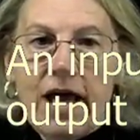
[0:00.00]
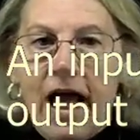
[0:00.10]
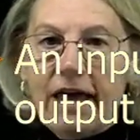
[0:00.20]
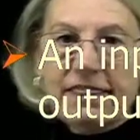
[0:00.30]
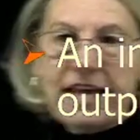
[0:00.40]

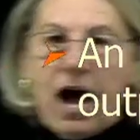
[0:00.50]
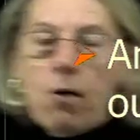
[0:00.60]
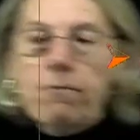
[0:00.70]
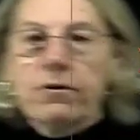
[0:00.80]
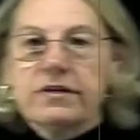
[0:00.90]
at the
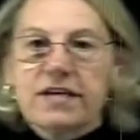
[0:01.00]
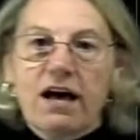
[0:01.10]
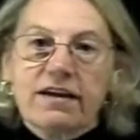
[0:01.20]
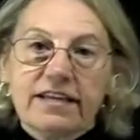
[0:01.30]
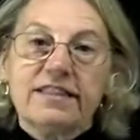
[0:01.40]
output
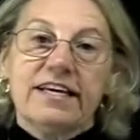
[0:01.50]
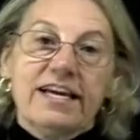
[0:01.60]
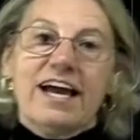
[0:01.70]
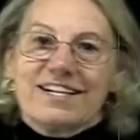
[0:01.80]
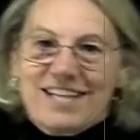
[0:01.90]
I'll get
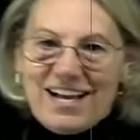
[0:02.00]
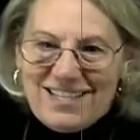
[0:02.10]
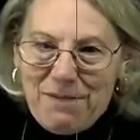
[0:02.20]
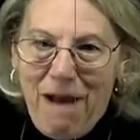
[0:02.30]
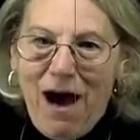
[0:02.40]
the exact
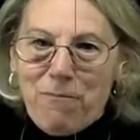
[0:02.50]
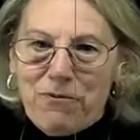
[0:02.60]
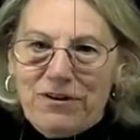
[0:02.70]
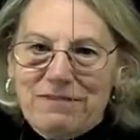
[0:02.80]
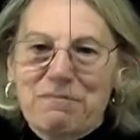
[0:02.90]
same
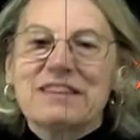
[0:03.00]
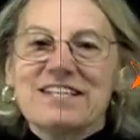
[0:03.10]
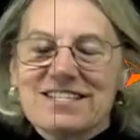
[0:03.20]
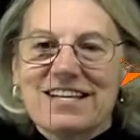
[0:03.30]
output, but this